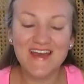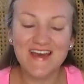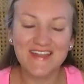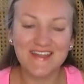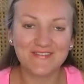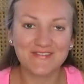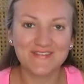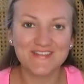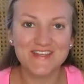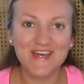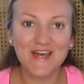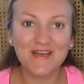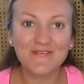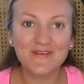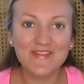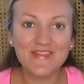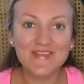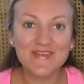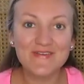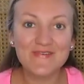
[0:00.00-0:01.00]
and I will talk
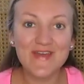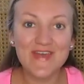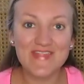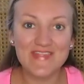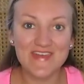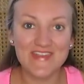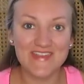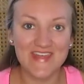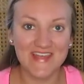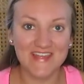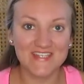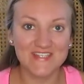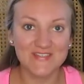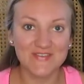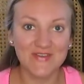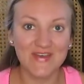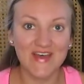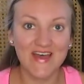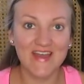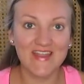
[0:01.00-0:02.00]
with you in the next
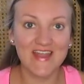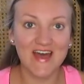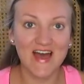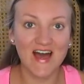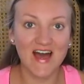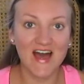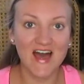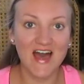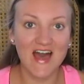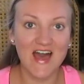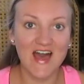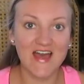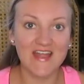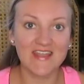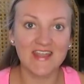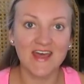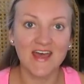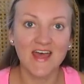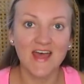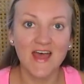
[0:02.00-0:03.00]
one
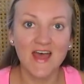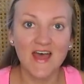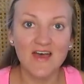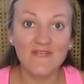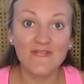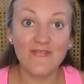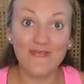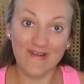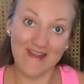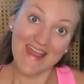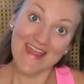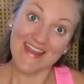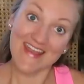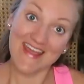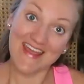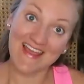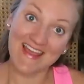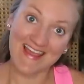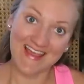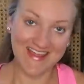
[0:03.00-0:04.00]
on
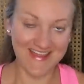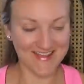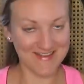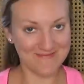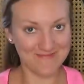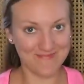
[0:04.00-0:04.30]
Friday.